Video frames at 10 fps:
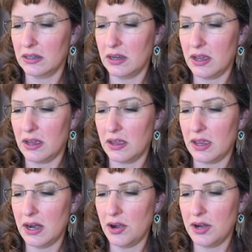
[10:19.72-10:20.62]

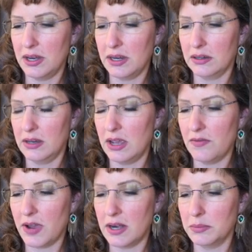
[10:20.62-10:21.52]
hair and nail
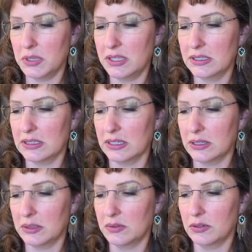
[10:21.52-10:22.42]
vitamins and